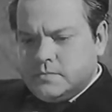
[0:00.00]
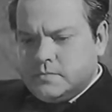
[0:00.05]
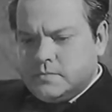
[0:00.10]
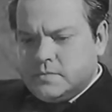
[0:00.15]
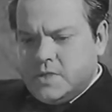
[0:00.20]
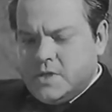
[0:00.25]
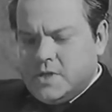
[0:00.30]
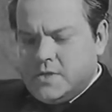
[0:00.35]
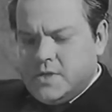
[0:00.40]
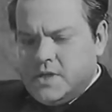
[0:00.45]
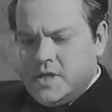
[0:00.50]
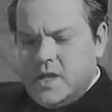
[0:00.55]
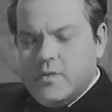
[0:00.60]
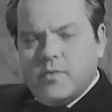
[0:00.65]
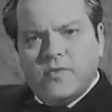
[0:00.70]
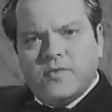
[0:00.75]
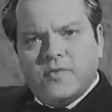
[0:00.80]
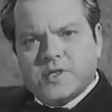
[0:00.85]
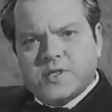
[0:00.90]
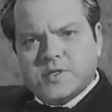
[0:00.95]
The name
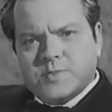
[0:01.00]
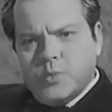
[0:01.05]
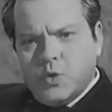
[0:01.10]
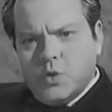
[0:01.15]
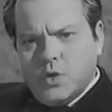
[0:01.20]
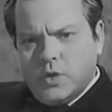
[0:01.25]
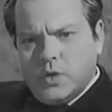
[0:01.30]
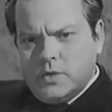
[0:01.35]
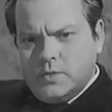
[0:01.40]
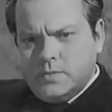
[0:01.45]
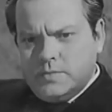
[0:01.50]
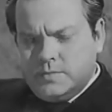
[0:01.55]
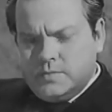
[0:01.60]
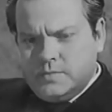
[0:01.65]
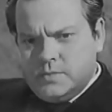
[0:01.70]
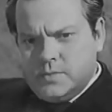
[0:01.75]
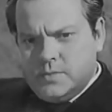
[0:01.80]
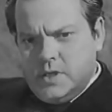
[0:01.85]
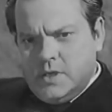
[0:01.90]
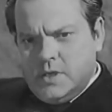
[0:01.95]
of this bull
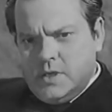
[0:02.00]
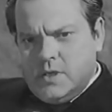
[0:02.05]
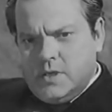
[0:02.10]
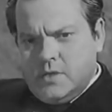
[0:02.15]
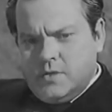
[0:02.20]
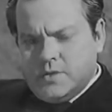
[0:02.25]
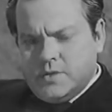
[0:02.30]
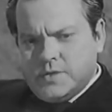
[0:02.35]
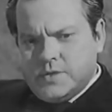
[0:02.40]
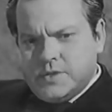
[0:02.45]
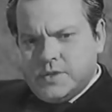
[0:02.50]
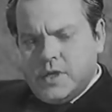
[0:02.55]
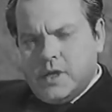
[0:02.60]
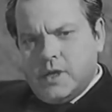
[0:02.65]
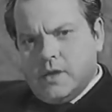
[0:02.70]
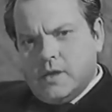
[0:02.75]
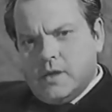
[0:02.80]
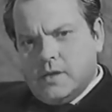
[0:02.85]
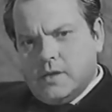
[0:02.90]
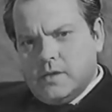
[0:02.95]
was
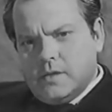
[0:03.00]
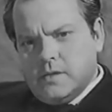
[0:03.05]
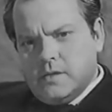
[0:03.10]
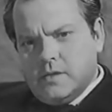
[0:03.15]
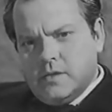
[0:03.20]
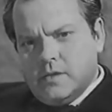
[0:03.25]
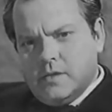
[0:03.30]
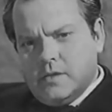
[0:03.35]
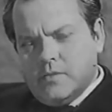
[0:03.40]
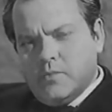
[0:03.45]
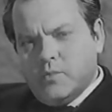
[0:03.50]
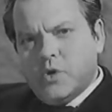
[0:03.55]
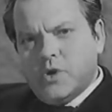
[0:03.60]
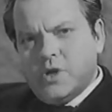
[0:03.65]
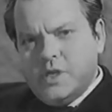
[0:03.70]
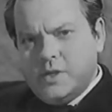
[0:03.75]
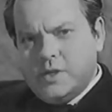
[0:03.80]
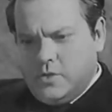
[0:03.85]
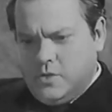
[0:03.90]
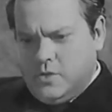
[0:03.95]

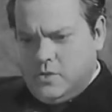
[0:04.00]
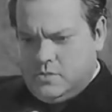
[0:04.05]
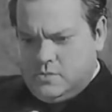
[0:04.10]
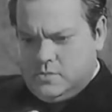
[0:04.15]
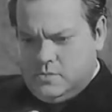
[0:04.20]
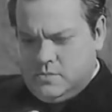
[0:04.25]
Bonito,